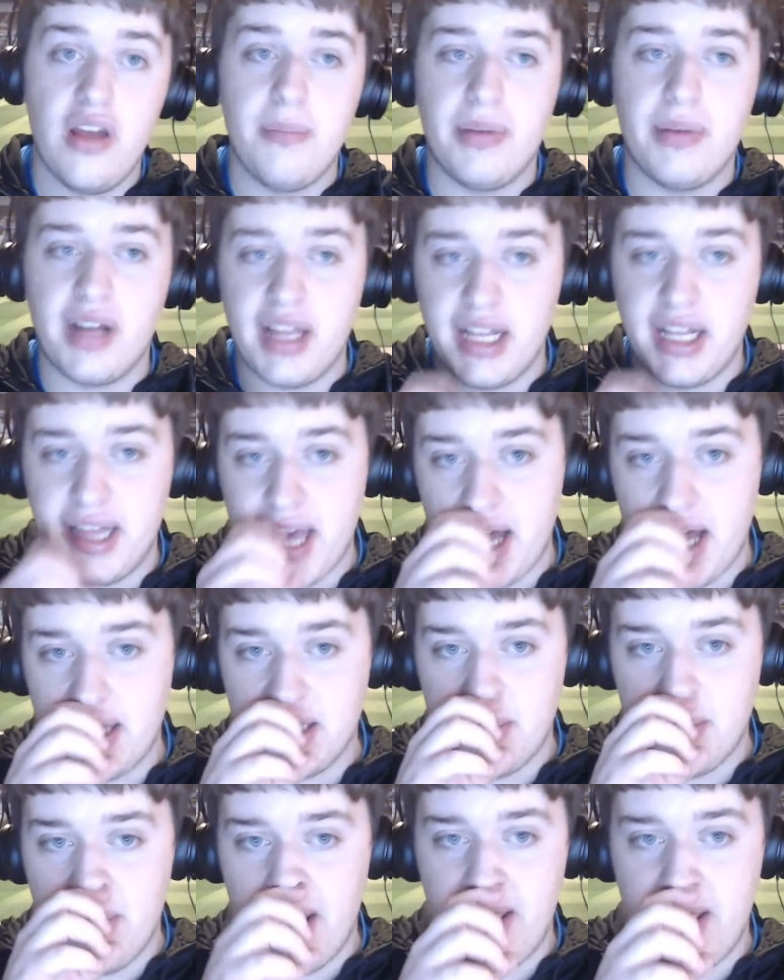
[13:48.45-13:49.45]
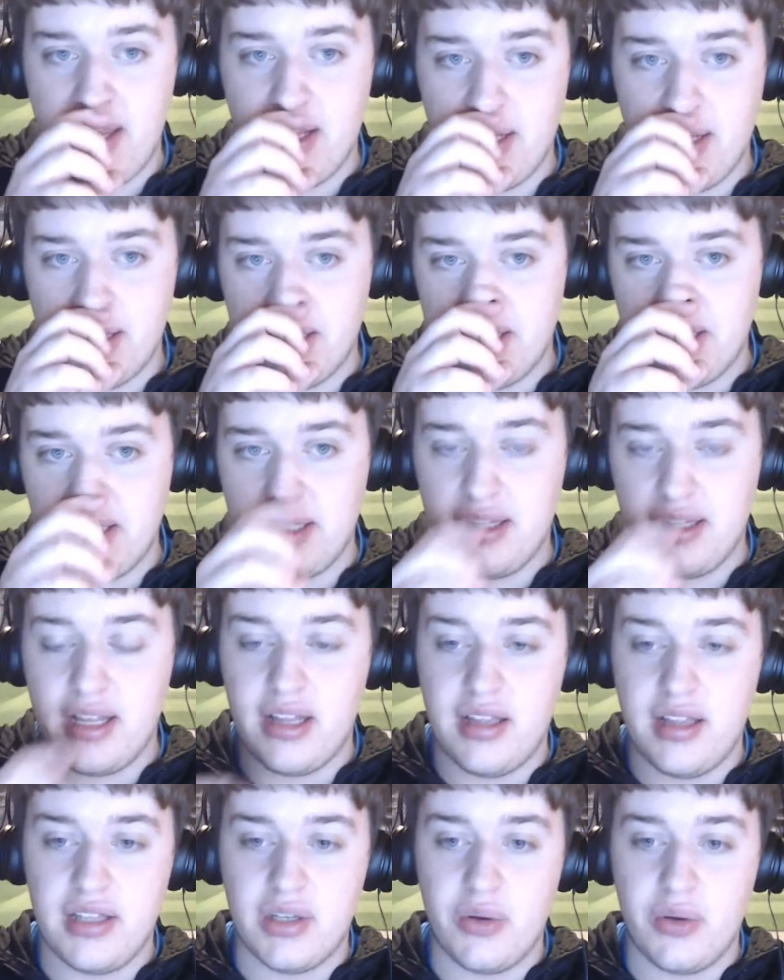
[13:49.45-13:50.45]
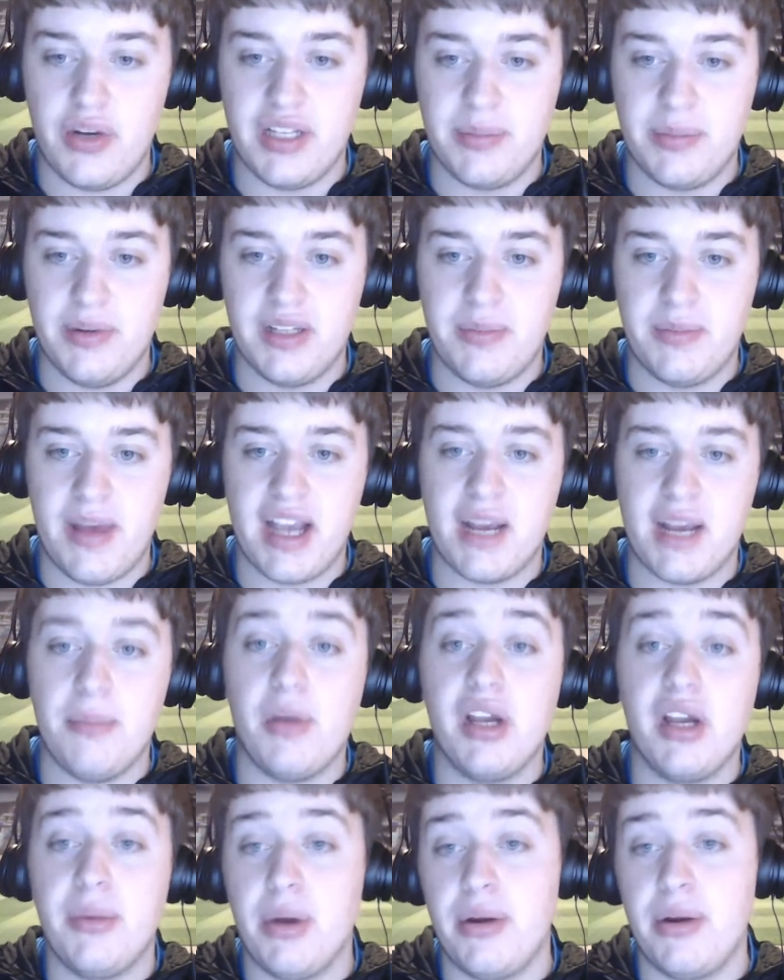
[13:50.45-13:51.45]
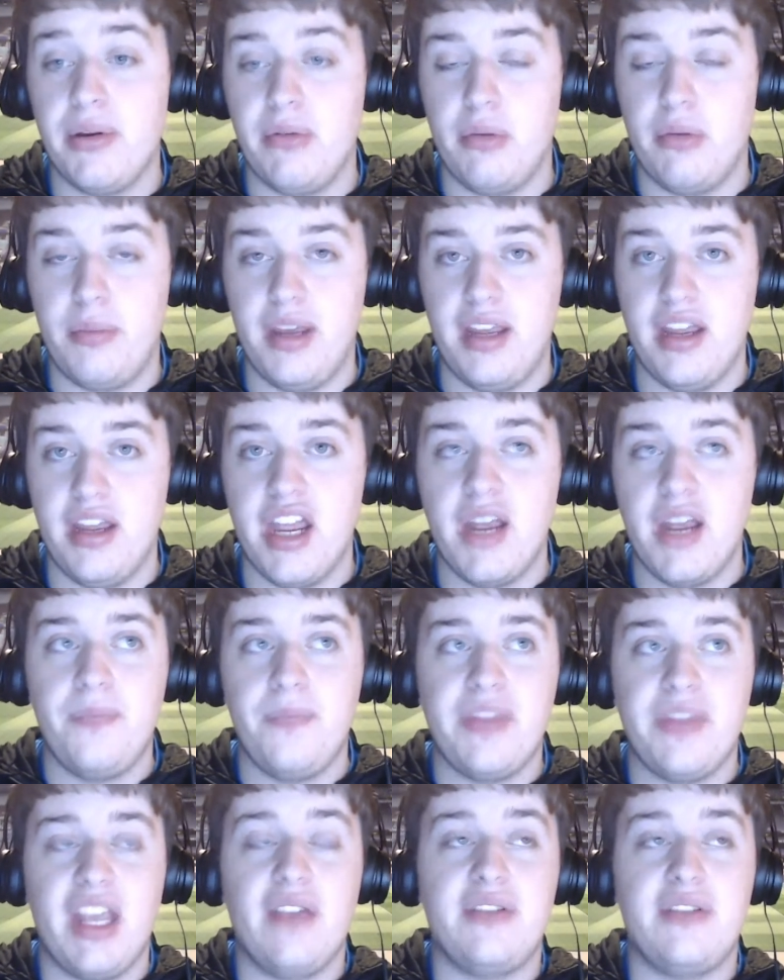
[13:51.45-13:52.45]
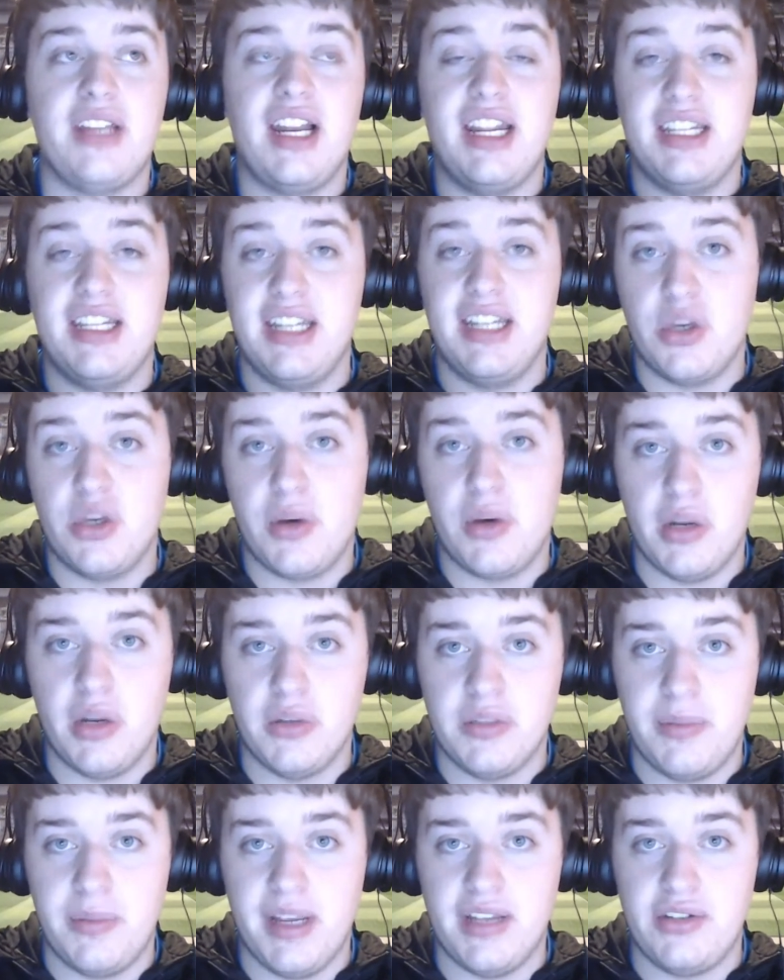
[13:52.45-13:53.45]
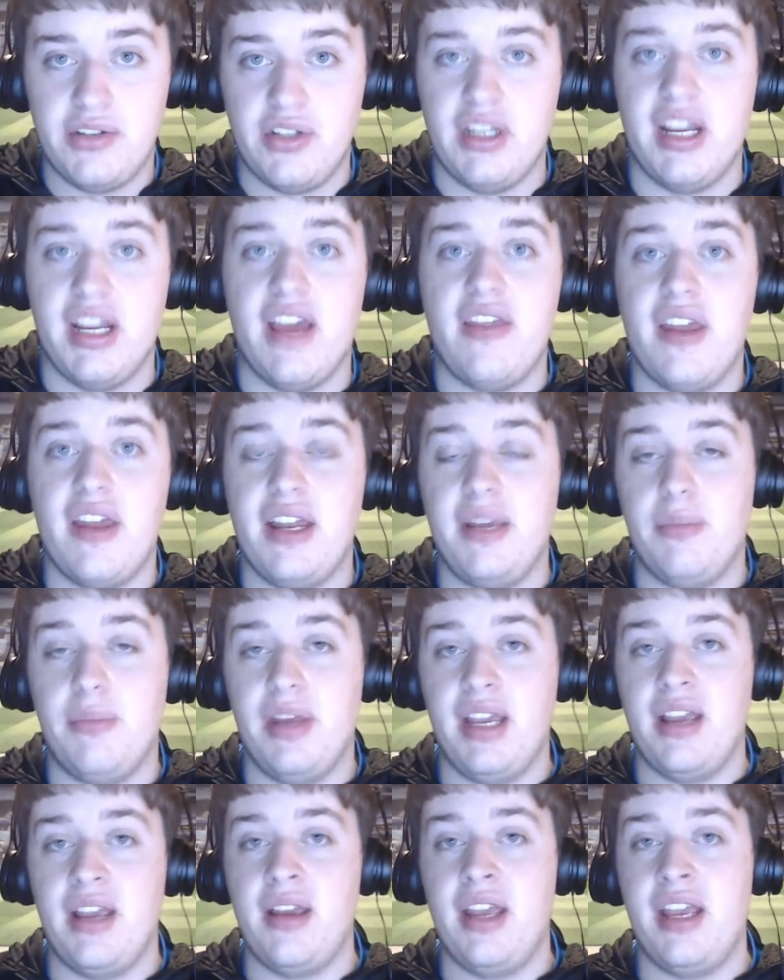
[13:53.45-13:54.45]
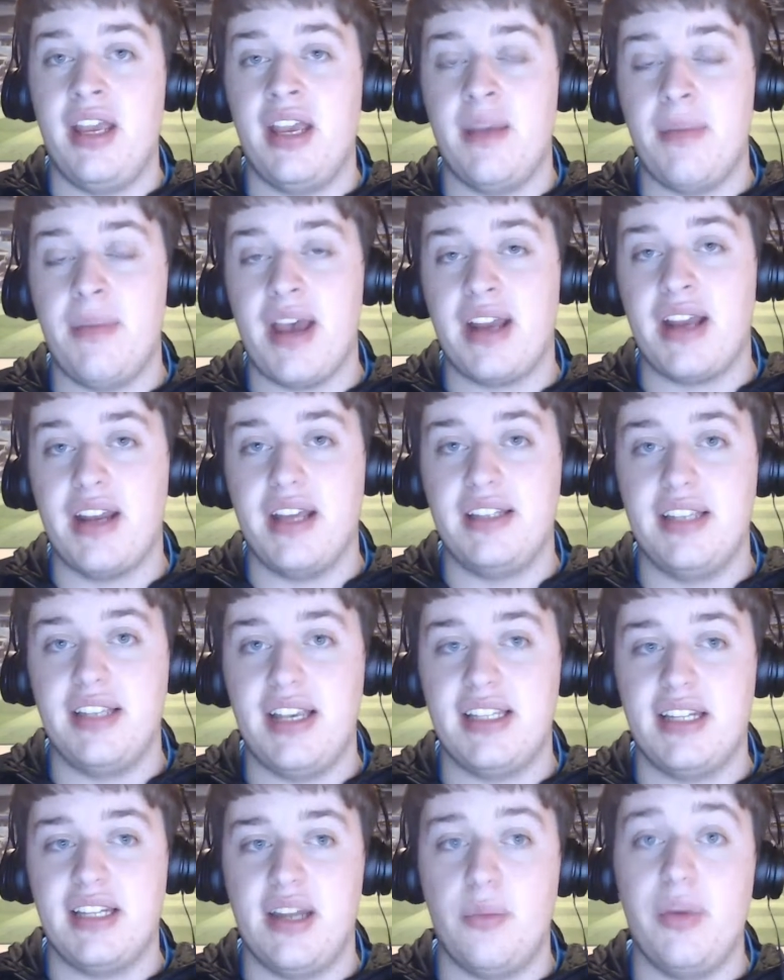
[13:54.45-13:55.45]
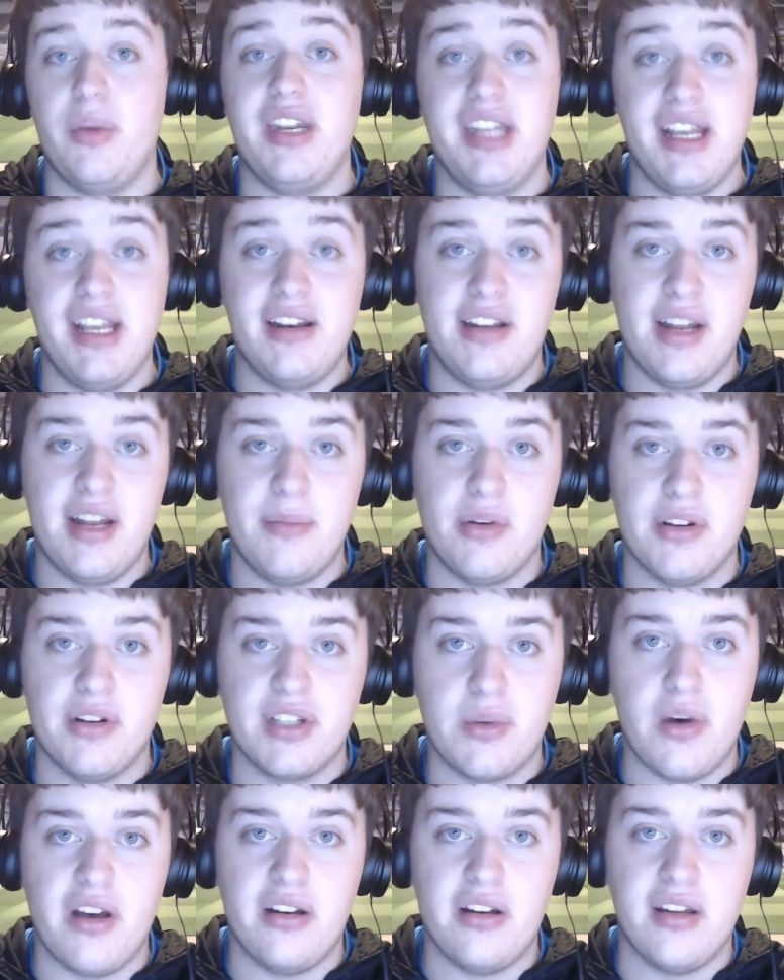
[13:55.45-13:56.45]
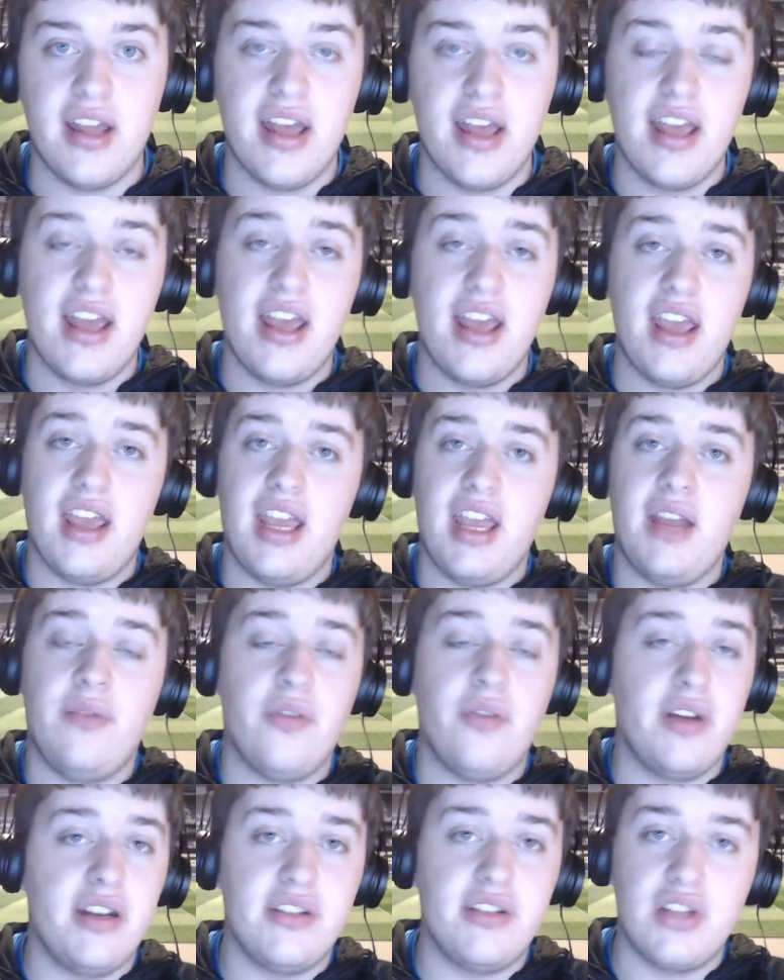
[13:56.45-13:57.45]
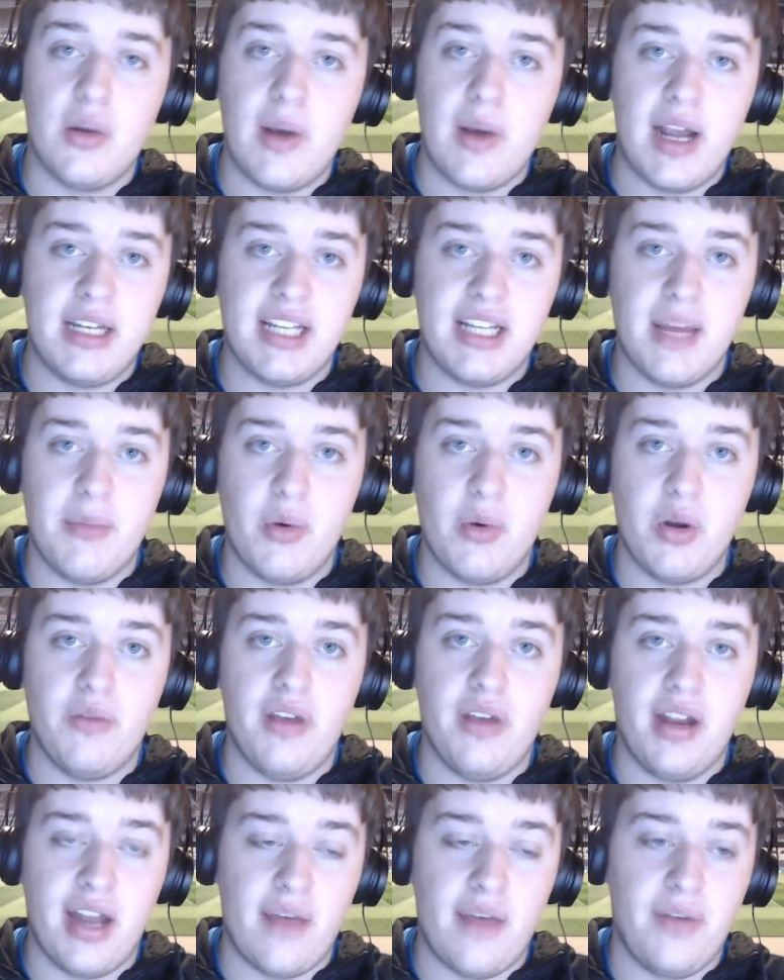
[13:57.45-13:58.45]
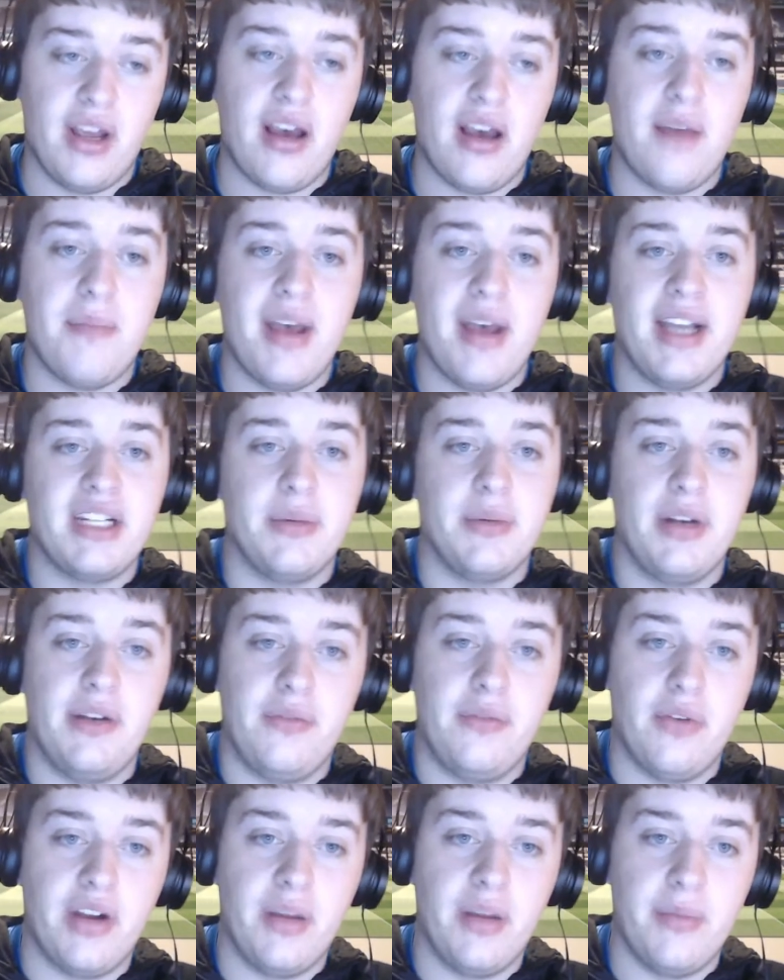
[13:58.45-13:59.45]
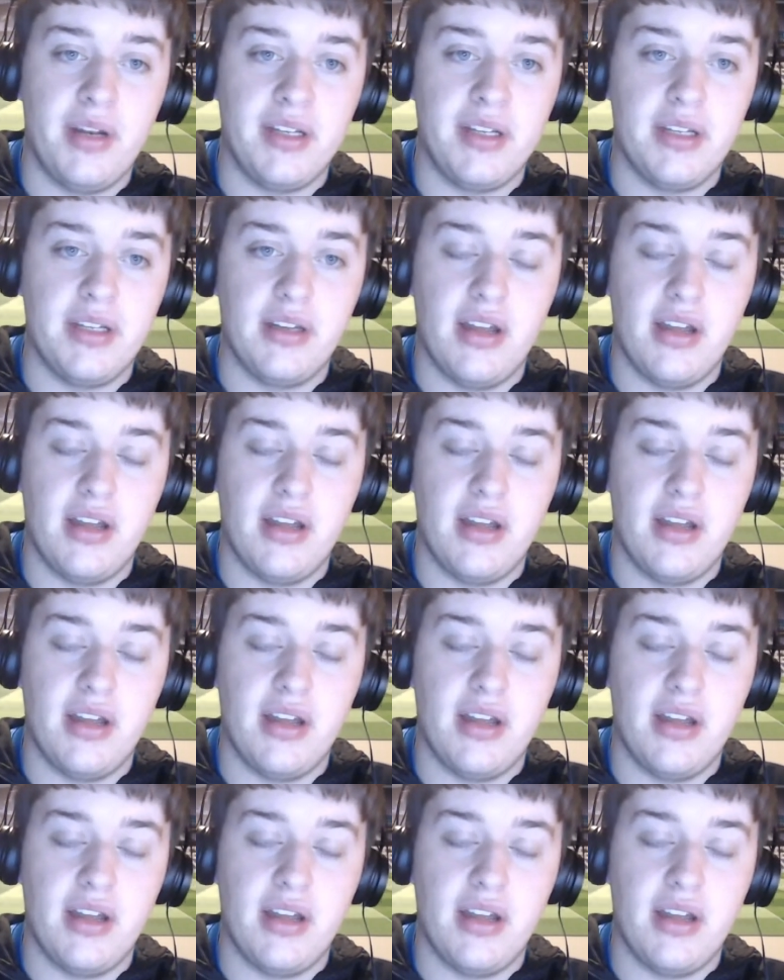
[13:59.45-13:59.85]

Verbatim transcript: But I think that is the main thing that's that, that's holding Spurs back. And my worry would be if Dele did go on loan to P S G and then he, he came back next season and we needed him in our squad, he'd find it so hard to get motivated. Having gone back to an environment